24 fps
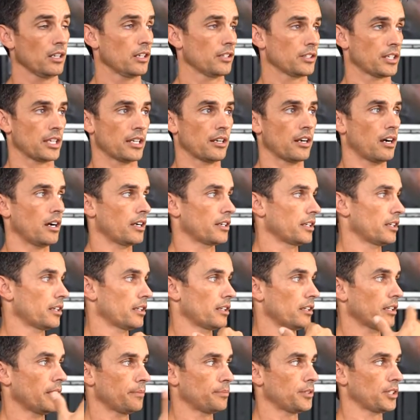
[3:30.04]
Get on an
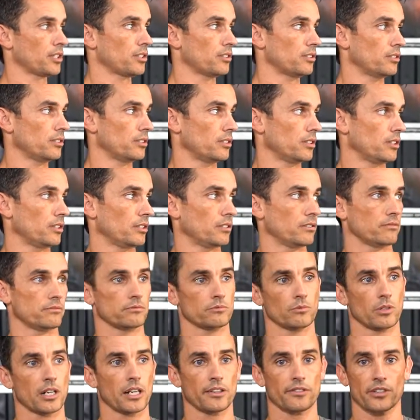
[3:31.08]
elliptical,
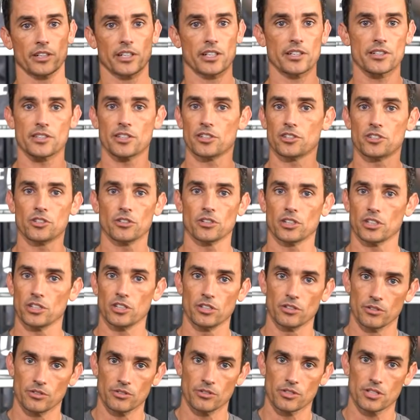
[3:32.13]
whatever it is that you can
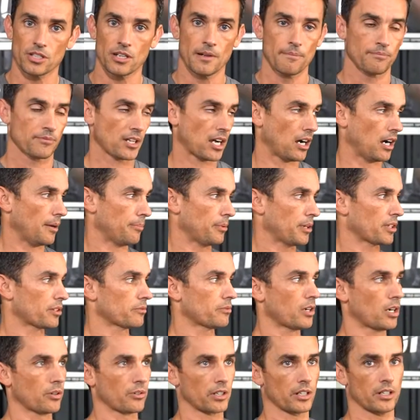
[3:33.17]
use, hop on a
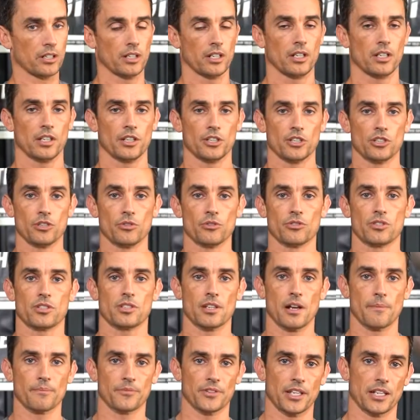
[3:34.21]
rower. Use
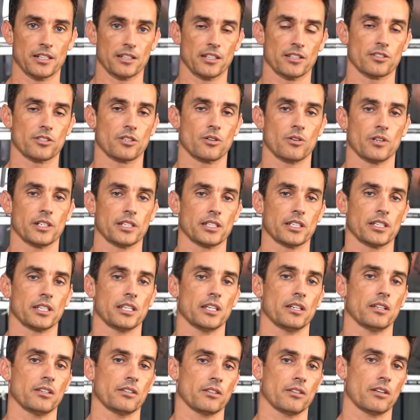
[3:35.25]
something that's going to
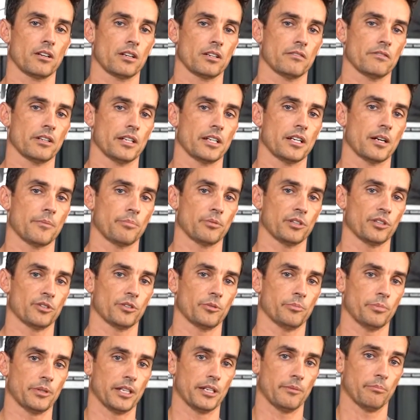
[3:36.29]
get your heart rate up a little
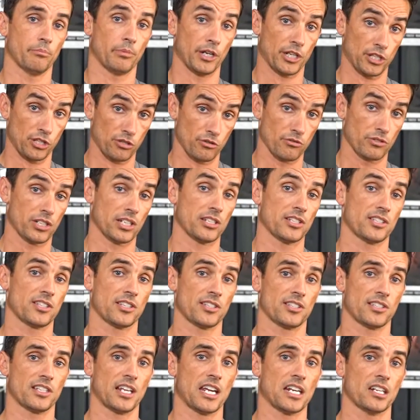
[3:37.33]
bit, but you can
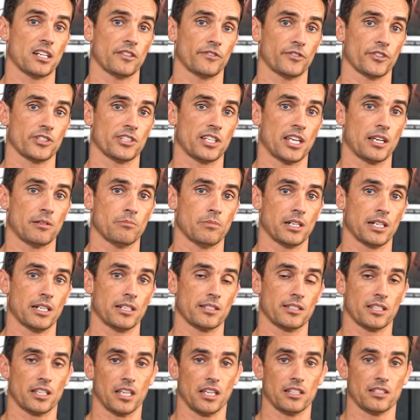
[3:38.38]
sustain it for 10
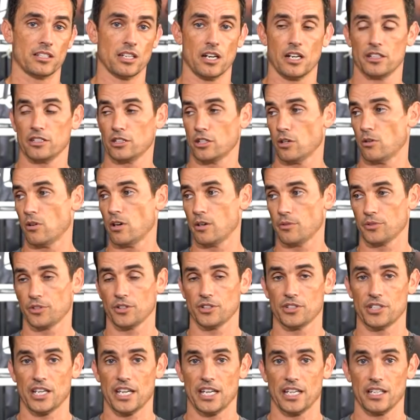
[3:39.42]
minutes, get done, go on with your
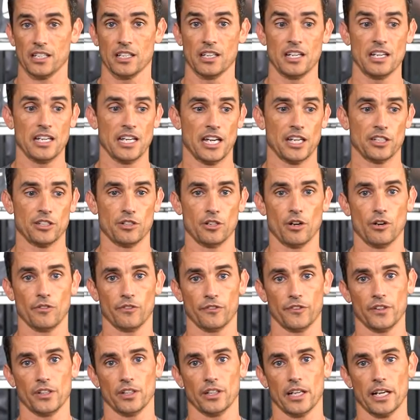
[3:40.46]
day, and you don't
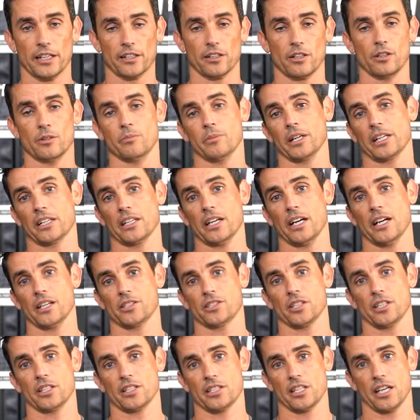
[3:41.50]
feel like, oh my
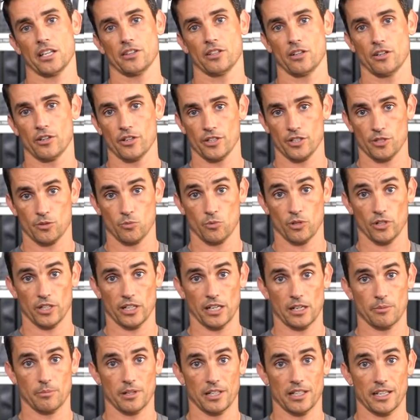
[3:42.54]
gosh, I just had the hardest
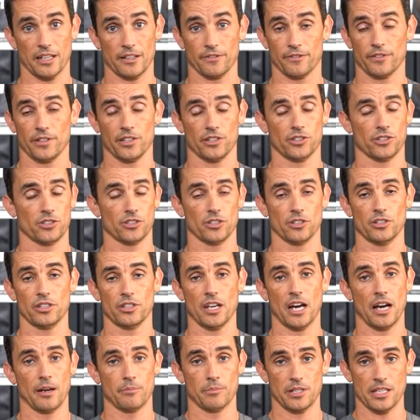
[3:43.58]
workout of my life. It should
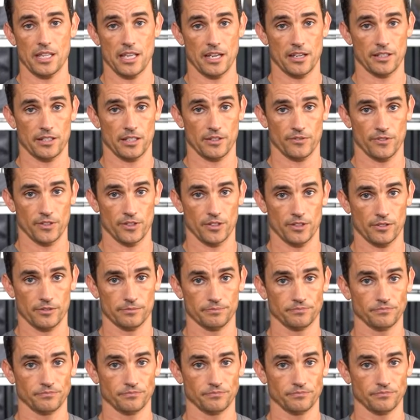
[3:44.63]
not be that difficult.